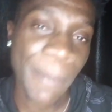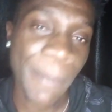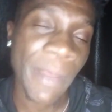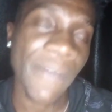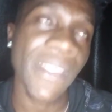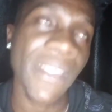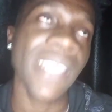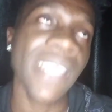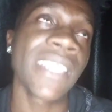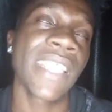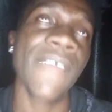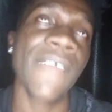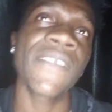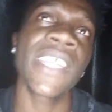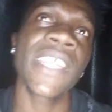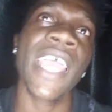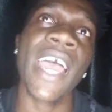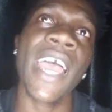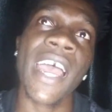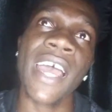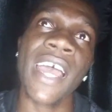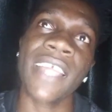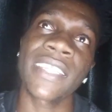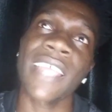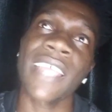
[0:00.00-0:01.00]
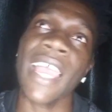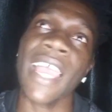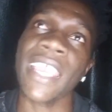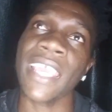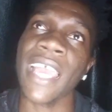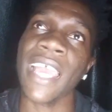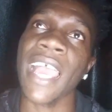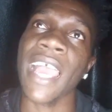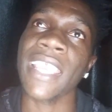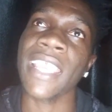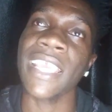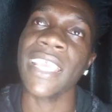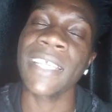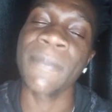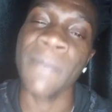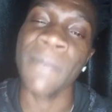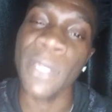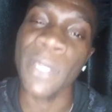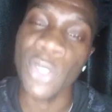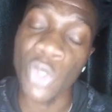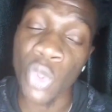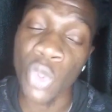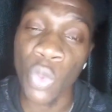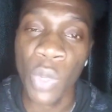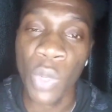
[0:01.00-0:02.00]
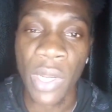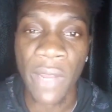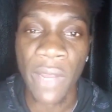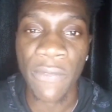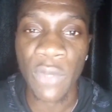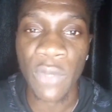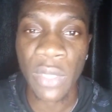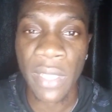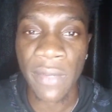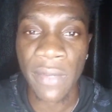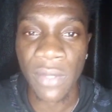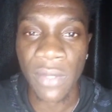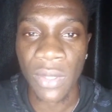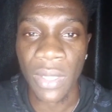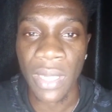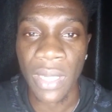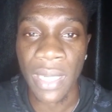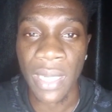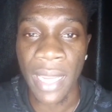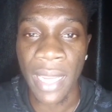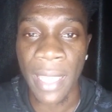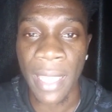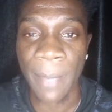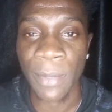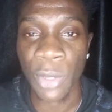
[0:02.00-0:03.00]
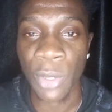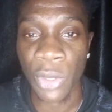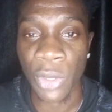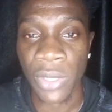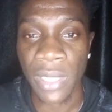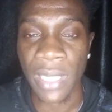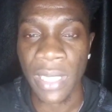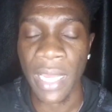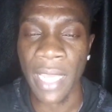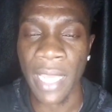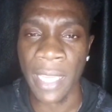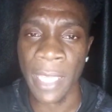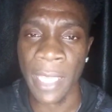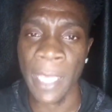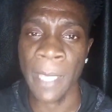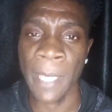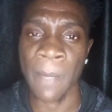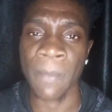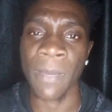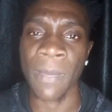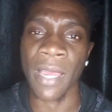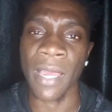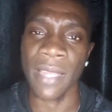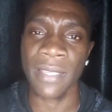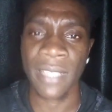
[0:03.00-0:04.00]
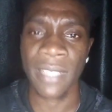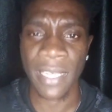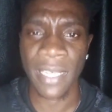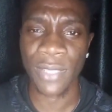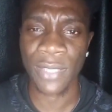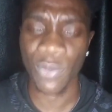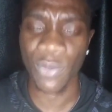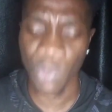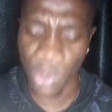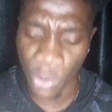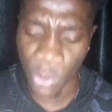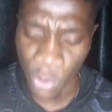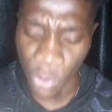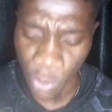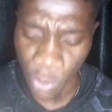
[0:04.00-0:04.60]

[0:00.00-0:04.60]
David had, I guess, made two wonderful saves today that kept us in that game. And yes, we know